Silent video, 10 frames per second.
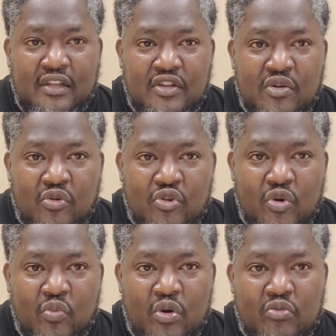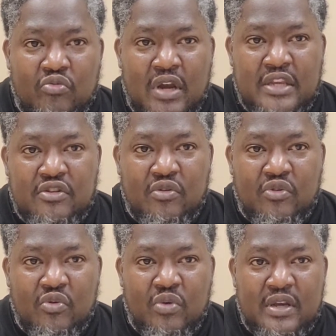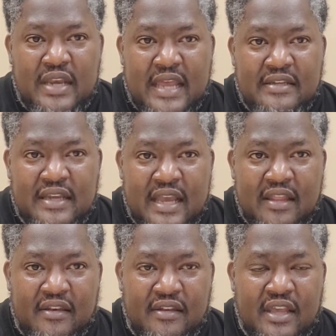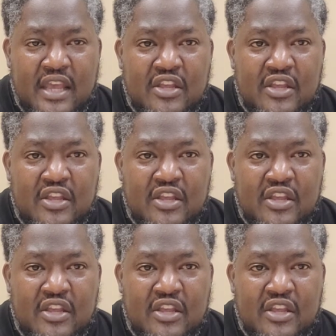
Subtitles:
you don't know what race, you don't know what nationality.